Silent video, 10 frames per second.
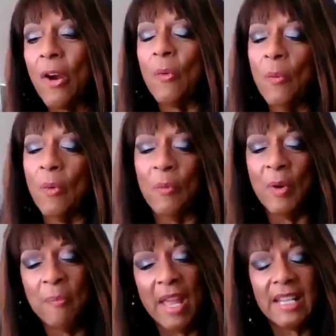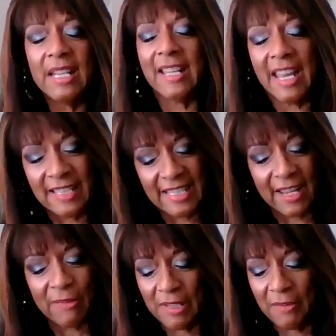So when we met, he
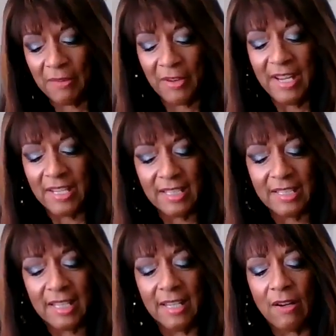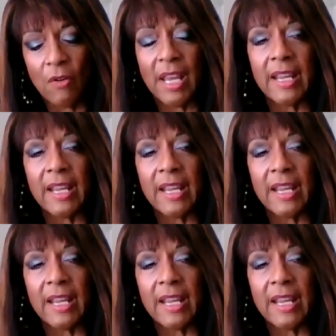said at the very end, he said,